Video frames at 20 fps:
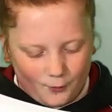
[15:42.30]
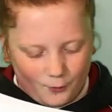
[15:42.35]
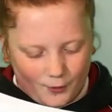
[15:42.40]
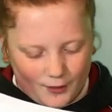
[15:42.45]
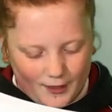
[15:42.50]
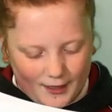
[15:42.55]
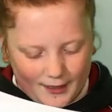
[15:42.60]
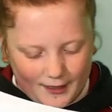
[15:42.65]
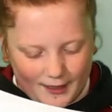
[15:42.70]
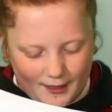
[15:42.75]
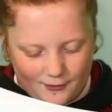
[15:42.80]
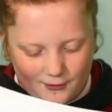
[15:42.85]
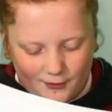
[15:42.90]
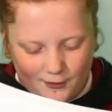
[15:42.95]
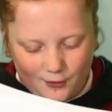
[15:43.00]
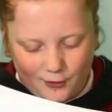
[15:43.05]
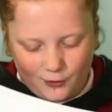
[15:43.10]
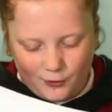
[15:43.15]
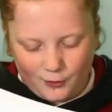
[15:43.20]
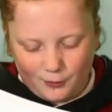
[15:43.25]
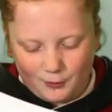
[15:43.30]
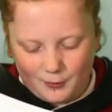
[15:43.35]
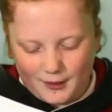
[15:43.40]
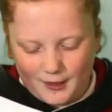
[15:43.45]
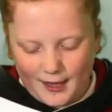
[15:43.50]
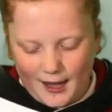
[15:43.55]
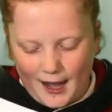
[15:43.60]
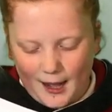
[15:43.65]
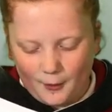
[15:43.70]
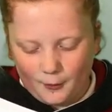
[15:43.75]
when I get to know
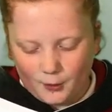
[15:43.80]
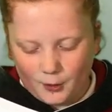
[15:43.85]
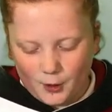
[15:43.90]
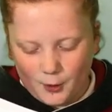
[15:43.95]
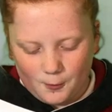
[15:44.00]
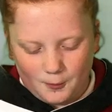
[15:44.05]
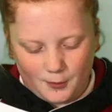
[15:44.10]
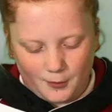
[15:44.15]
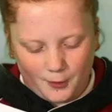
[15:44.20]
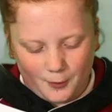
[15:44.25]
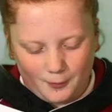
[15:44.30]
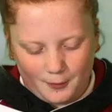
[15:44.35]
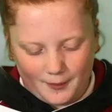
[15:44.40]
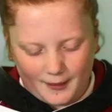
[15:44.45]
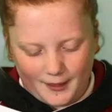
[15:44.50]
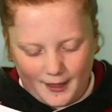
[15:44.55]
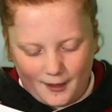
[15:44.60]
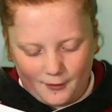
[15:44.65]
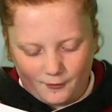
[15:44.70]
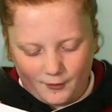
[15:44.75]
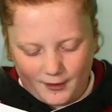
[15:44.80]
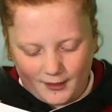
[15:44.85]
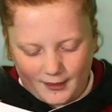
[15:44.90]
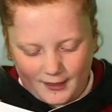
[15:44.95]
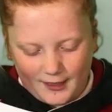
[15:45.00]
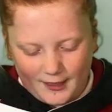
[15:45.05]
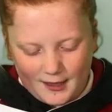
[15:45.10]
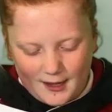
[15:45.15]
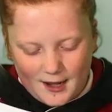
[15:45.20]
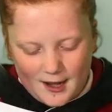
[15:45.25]
somebody, I will open up and get
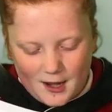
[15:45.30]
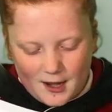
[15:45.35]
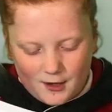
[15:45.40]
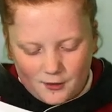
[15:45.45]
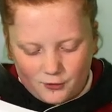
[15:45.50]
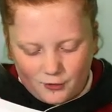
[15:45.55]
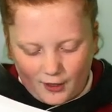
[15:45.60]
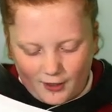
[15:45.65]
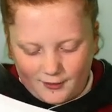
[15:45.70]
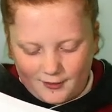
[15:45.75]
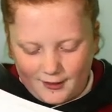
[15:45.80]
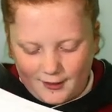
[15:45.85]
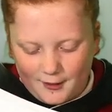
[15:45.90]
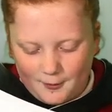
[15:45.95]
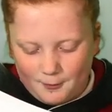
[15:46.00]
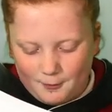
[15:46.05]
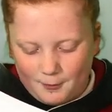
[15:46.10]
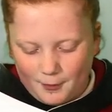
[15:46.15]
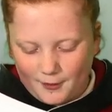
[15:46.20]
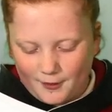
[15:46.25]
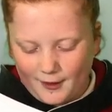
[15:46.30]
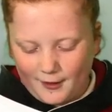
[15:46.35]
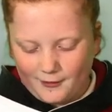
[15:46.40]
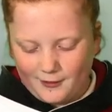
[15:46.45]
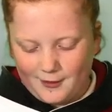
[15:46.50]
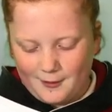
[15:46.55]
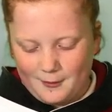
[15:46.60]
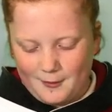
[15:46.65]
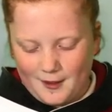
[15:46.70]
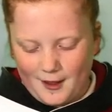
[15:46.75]
really chatty, but
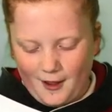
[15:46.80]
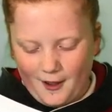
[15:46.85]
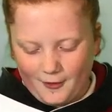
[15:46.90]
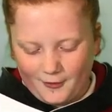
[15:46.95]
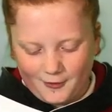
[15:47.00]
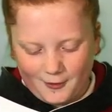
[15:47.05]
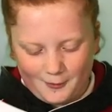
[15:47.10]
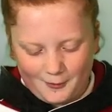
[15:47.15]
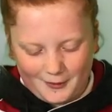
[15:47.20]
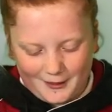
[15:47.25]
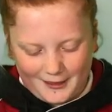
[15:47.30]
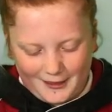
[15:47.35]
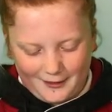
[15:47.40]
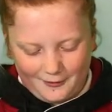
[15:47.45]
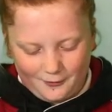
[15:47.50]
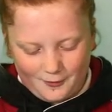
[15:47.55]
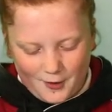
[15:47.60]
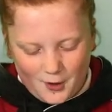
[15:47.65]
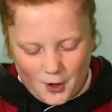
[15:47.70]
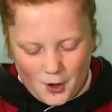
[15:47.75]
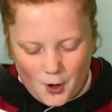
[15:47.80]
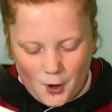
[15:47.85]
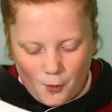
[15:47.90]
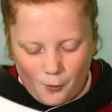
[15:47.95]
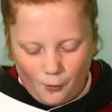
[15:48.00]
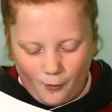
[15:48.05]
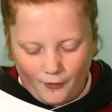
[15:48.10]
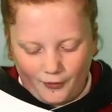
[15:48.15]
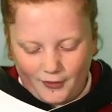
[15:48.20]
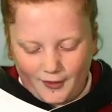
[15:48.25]
that's a bit hard to believe.
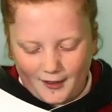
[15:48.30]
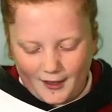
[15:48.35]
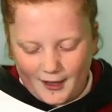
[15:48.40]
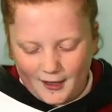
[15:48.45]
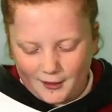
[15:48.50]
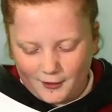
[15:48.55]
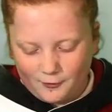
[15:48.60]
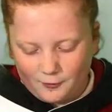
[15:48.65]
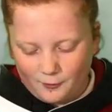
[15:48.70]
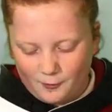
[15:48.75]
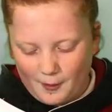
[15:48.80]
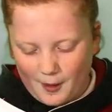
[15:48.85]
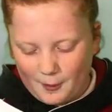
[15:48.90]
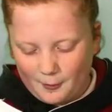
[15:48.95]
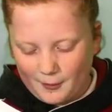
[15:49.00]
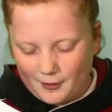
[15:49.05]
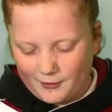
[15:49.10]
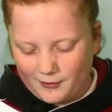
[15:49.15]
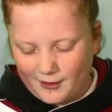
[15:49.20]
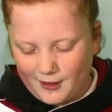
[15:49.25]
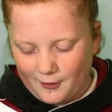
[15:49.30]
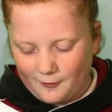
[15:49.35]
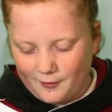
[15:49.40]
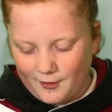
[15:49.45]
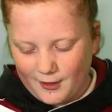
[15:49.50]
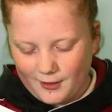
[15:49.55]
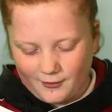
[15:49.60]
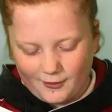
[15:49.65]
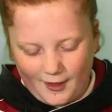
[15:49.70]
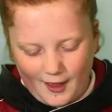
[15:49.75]
One thing I love about myself
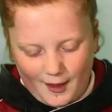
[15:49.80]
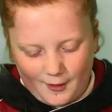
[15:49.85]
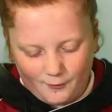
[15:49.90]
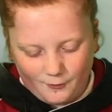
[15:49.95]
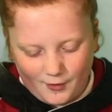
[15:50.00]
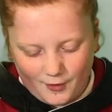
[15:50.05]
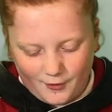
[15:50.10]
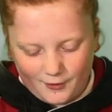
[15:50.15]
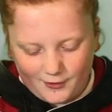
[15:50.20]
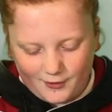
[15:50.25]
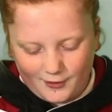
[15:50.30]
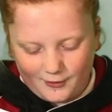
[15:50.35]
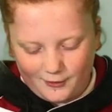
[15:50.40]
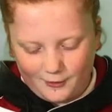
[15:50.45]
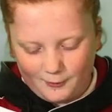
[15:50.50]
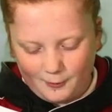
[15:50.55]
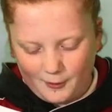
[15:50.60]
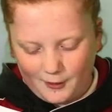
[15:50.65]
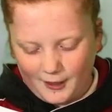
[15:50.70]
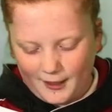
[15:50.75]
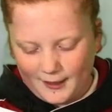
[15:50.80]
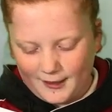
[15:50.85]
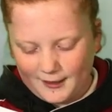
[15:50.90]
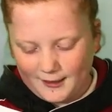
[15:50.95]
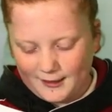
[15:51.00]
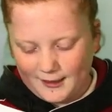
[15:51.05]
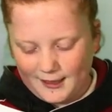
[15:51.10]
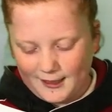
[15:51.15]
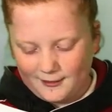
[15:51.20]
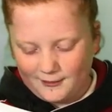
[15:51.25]
is that I'm very sensible and
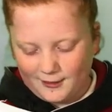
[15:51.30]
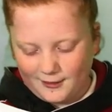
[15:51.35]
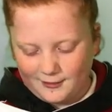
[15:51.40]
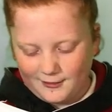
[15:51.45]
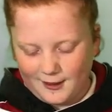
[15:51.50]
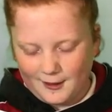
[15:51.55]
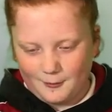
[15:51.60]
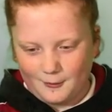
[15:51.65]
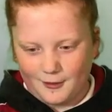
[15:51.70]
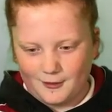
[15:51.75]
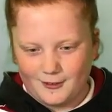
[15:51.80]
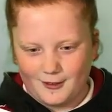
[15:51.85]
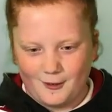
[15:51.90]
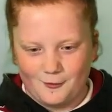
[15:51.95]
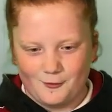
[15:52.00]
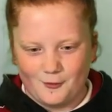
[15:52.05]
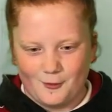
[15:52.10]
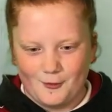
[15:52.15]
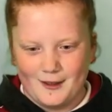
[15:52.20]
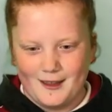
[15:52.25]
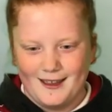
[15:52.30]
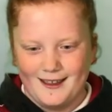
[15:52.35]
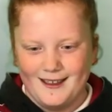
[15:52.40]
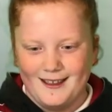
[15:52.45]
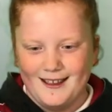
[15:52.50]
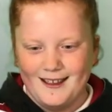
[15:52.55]
can easily take myself away